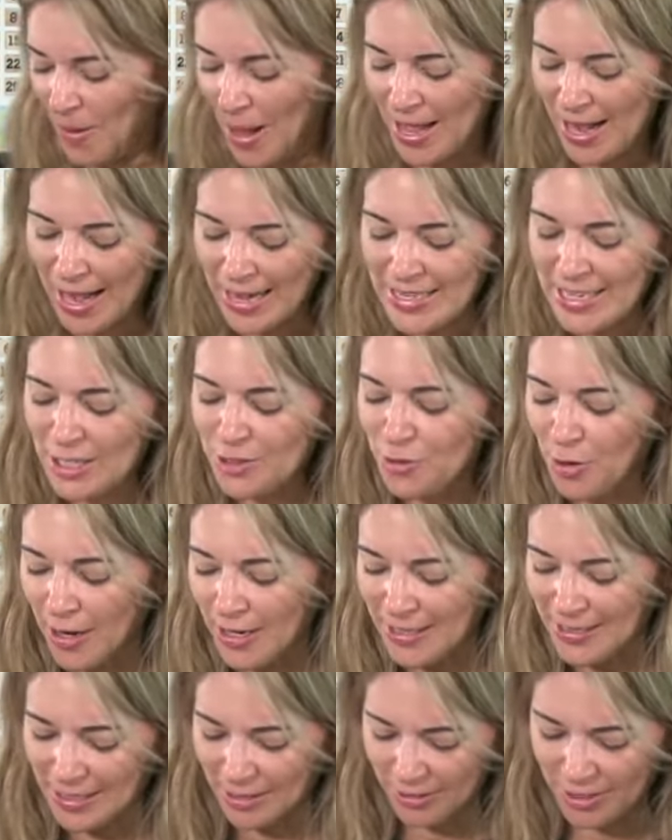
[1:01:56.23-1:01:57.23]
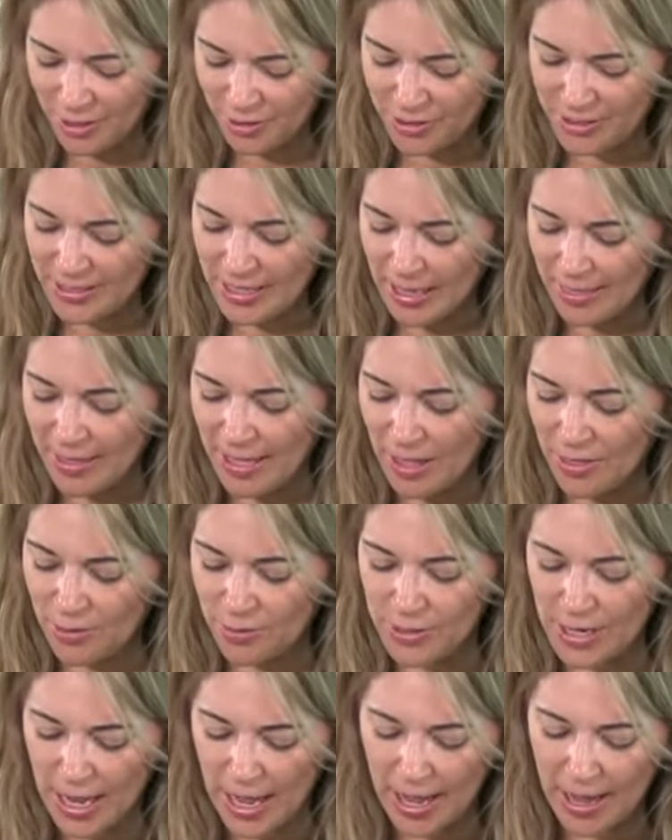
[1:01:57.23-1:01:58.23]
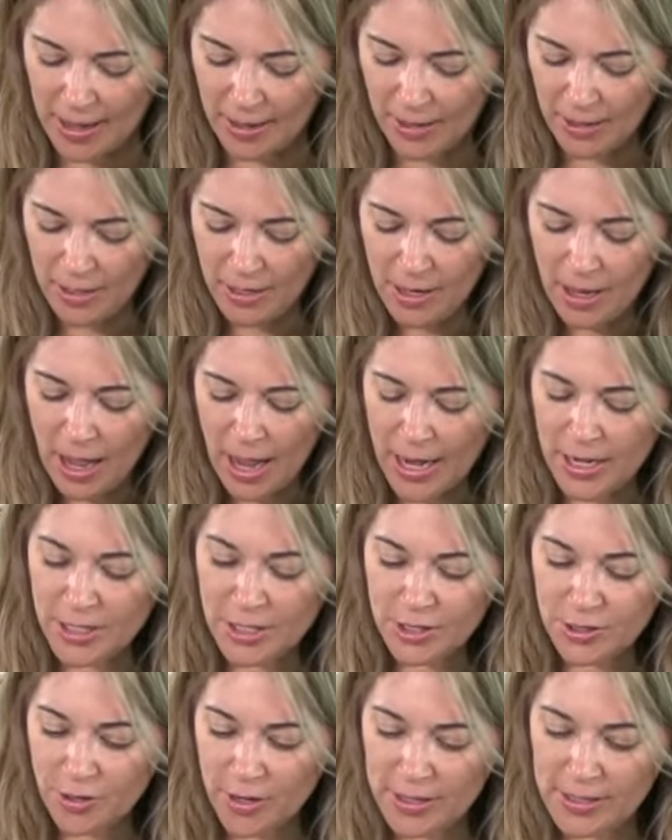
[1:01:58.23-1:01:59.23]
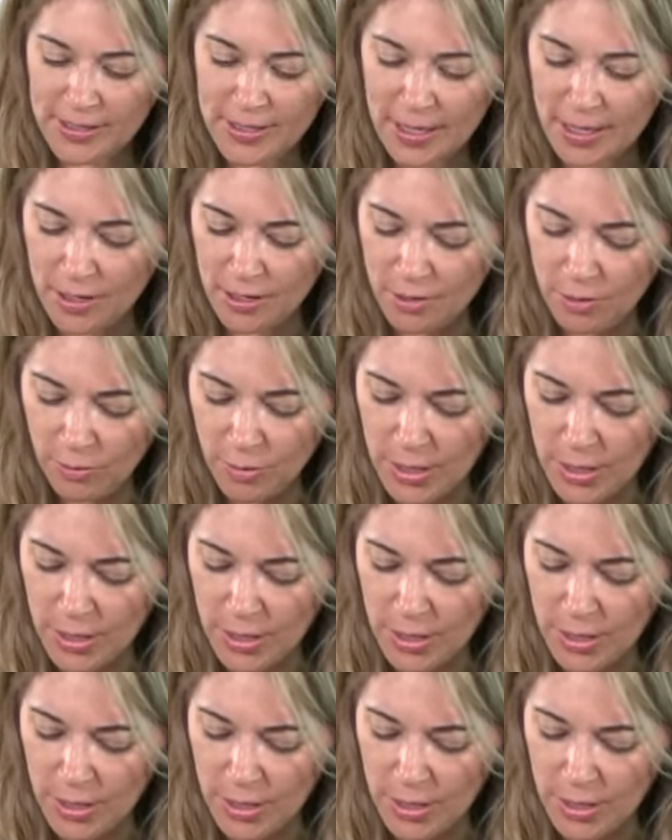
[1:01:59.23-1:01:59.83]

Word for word: but I did try to tell Kirsten the that the other way. day. I just tried to say, you know